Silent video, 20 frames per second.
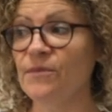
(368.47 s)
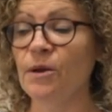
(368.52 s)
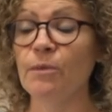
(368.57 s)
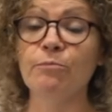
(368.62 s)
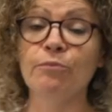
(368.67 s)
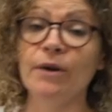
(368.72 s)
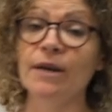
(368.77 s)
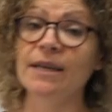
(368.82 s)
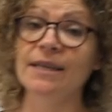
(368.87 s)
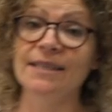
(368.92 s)

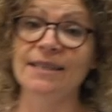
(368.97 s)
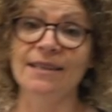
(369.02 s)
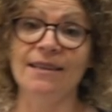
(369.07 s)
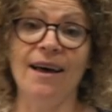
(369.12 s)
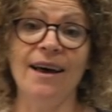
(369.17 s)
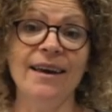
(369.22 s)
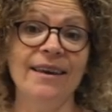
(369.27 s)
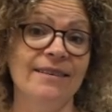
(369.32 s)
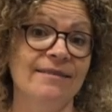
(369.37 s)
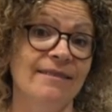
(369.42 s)
bring it to
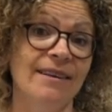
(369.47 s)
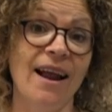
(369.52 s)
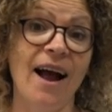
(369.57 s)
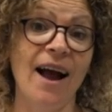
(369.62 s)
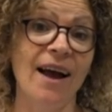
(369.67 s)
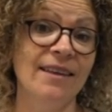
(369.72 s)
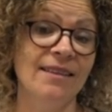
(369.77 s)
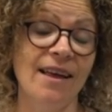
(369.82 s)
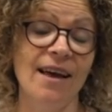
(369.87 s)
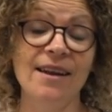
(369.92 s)
light and
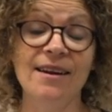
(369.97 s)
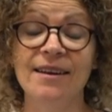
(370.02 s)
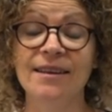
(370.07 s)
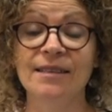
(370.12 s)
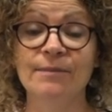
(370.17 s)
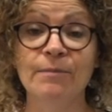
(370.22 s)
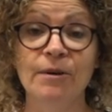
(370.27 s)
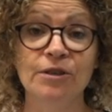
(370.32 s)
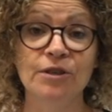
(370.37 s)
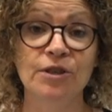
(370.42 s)
highlight it
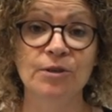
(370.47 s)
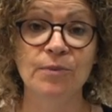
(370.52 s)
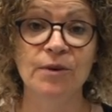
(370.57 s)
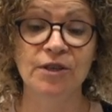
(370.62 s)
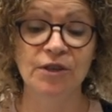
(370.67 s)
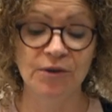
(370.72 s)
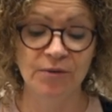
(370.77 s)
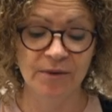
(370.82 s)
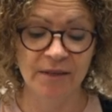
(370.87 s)
as much as we do